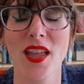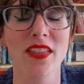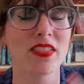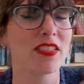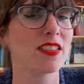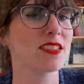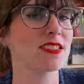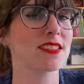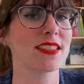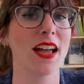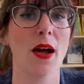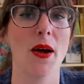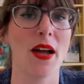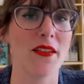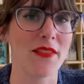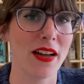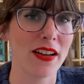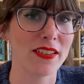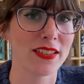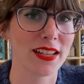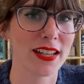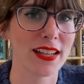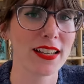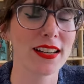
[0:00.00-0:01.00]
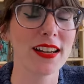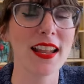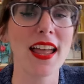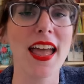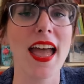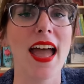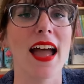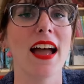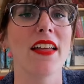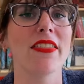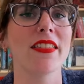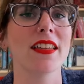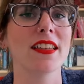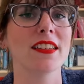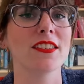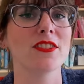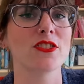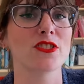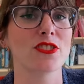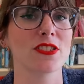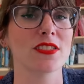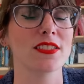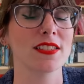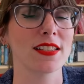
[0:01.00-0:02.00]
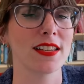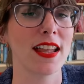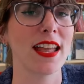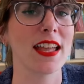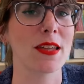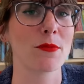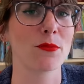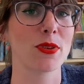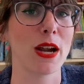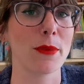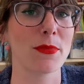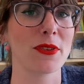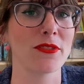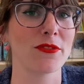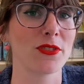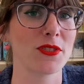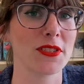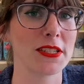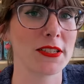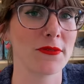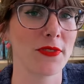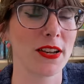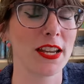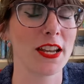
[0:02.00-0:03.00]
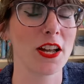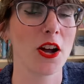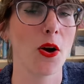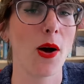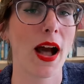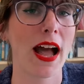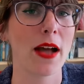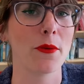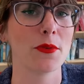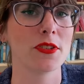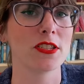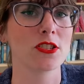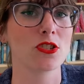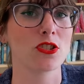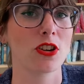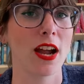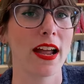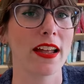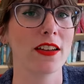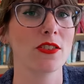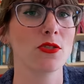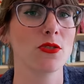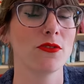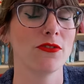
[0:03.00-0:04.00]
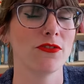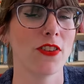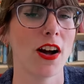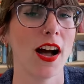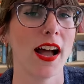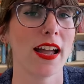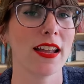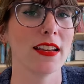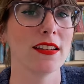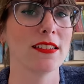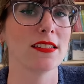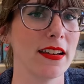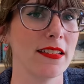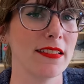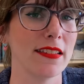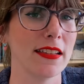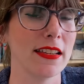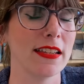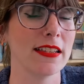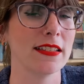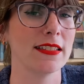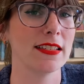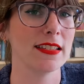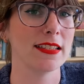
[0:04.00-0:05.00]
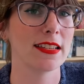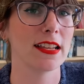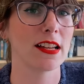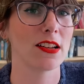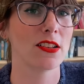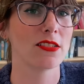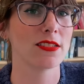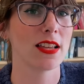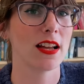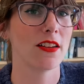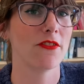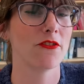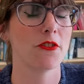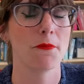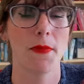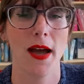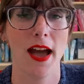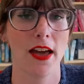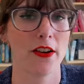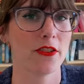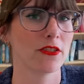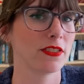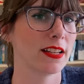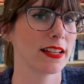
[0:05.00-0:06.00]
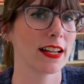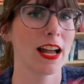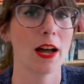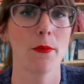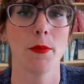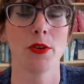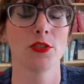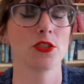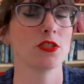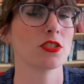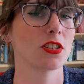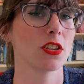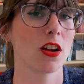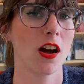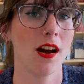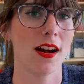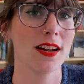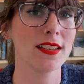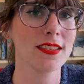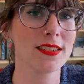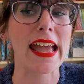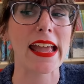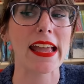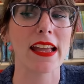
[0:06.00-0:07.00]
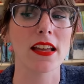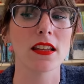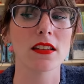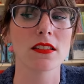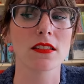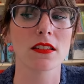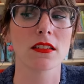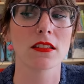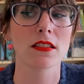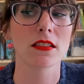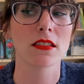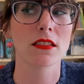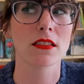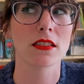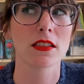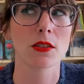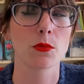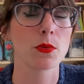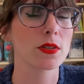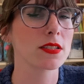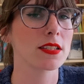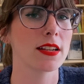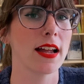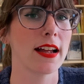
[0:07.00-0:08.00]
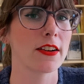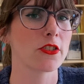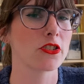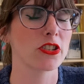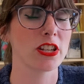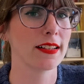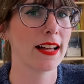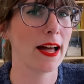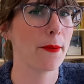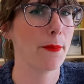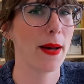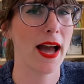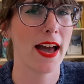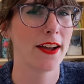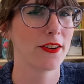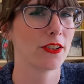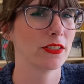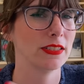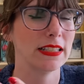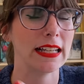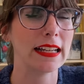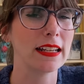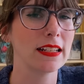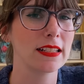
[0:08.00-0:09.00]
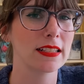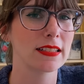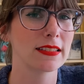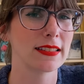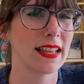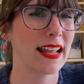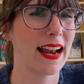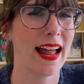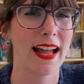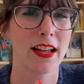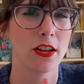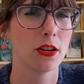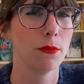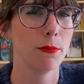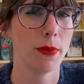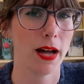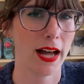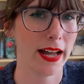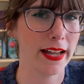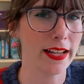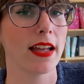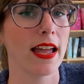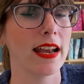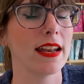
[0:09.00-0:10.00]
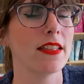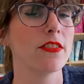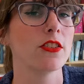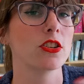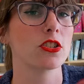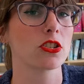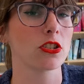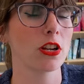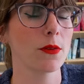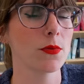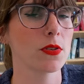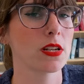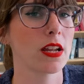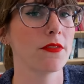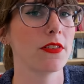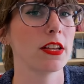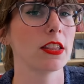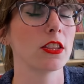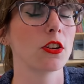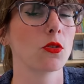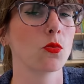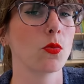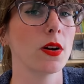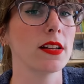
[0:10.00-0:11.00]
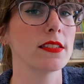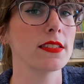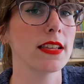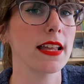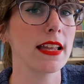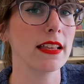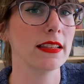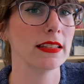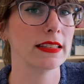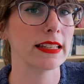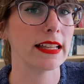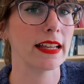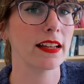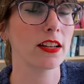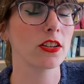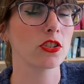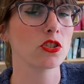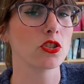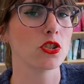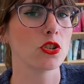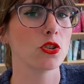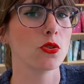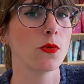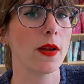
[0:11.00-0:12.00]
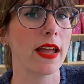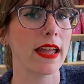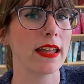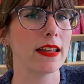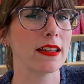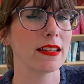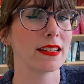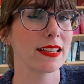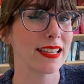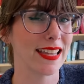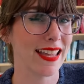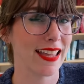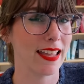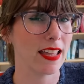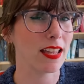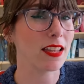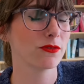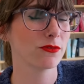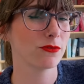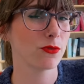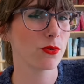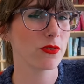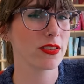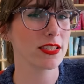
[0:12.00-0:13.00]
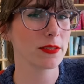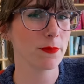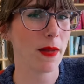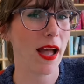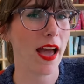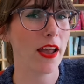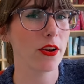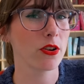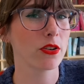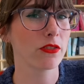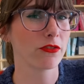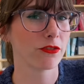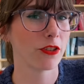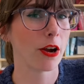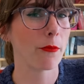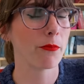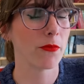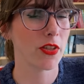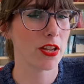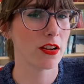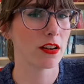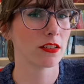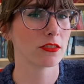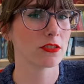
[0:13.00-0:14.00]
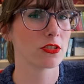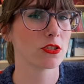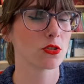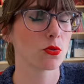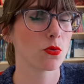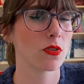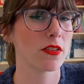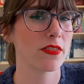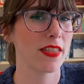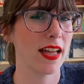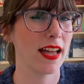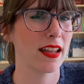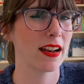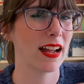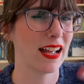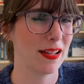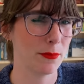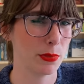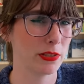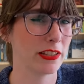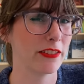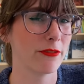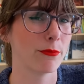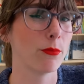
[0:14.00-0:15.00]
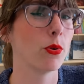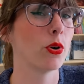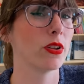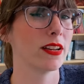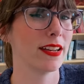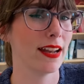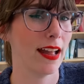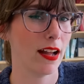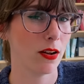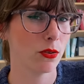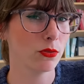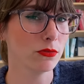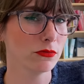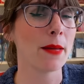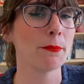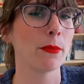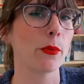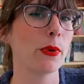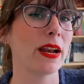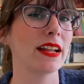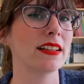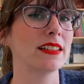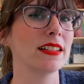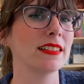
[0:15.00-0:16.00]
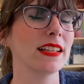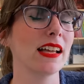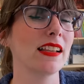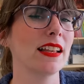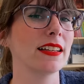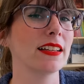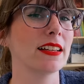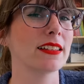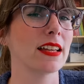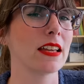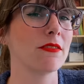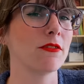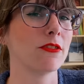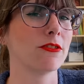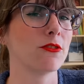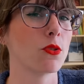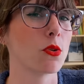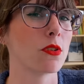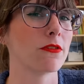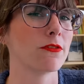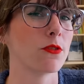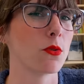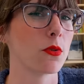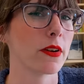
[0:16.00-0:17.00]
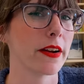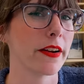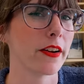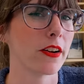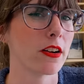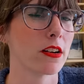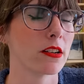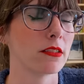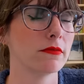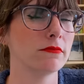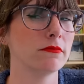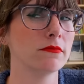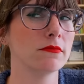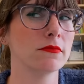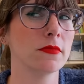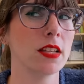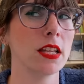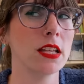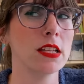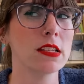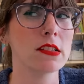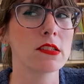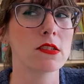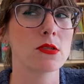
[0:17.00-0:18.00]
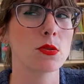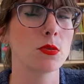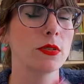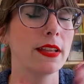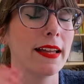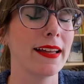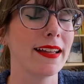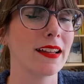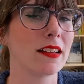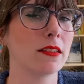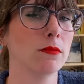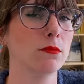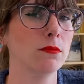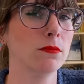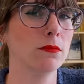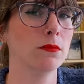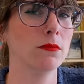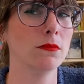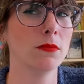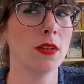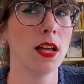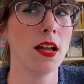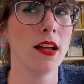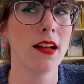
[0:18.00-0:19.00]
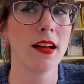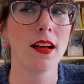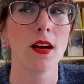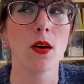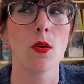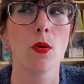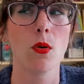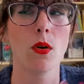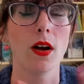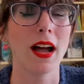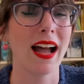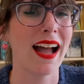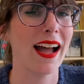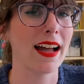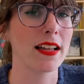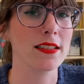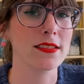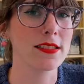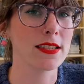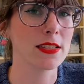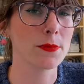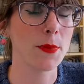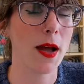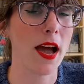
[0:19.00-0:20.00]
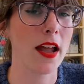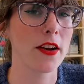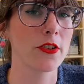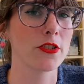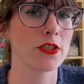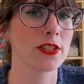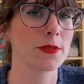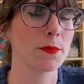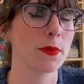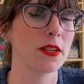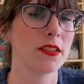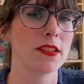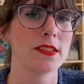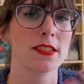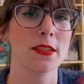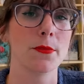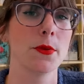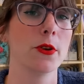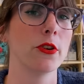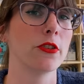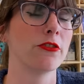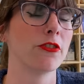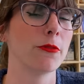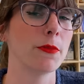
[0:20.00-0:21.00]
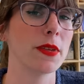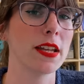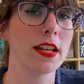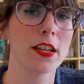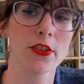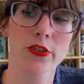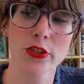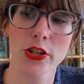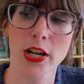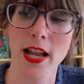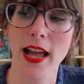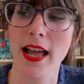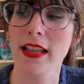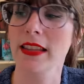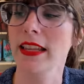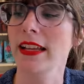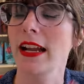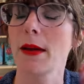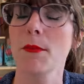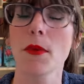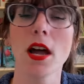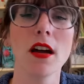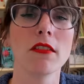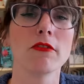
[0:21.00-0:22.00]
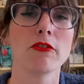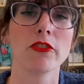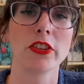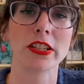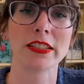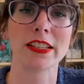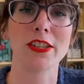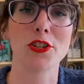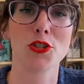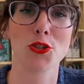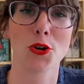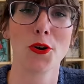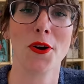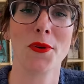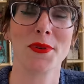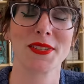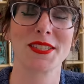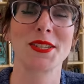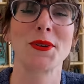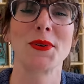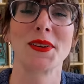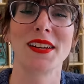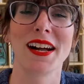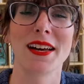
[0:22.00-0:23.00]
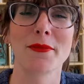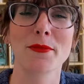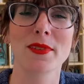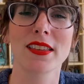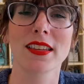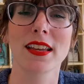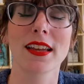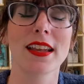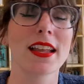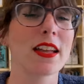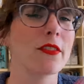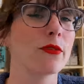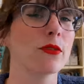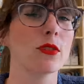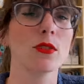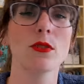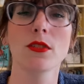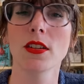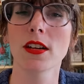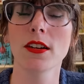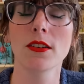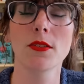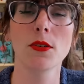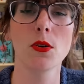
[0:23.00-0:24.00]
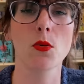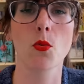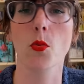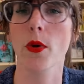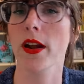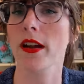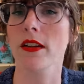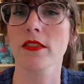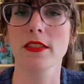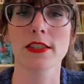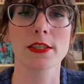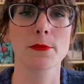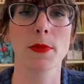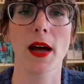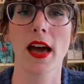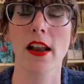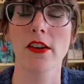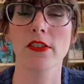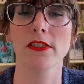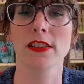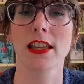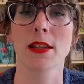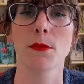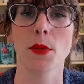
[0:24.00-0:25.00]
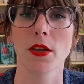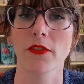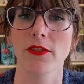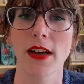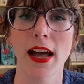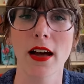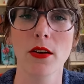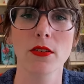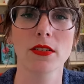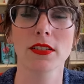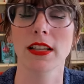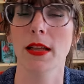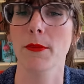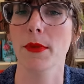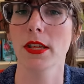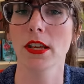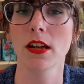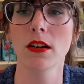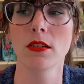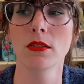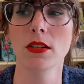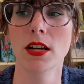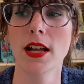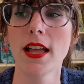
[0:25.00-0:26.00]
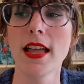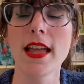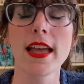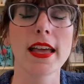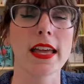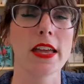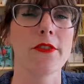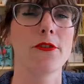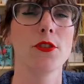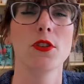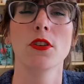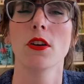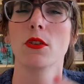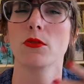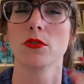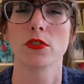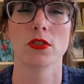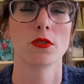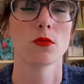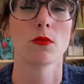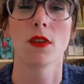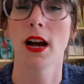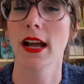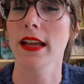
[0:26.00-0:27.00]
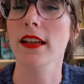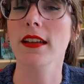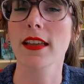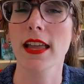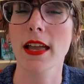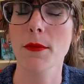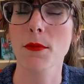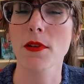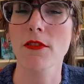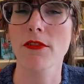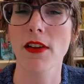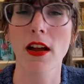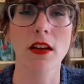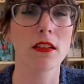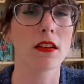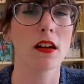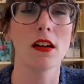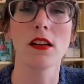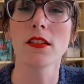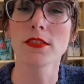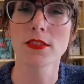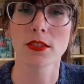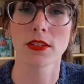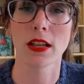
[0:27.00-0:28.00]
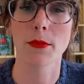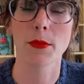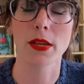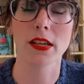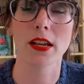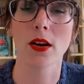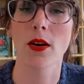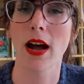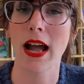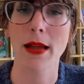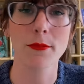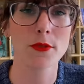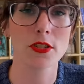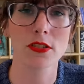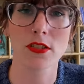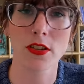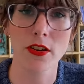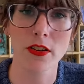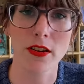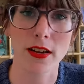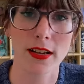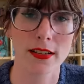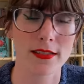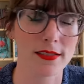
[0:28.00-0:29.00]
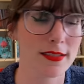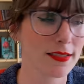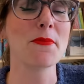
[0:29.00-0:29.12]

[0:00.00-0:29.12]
This is how I found it. And then just today in prepping for this video, I was trying to find the details of the pattern, like how much does it cost? And there wasn't actually a pattern linked that I could buy. And in the description of it, there was a link to a kit for this pattern from the yarn store that I believe put it out. But when I clicked that link, it gave a 404 error. So like, has this pattern just been disappeared from the internet? Like, I'm not really sure what's going on with it. If you know where this pattern can be found, let me know. If you know just why it can't be found, also let me know. I'm just curious.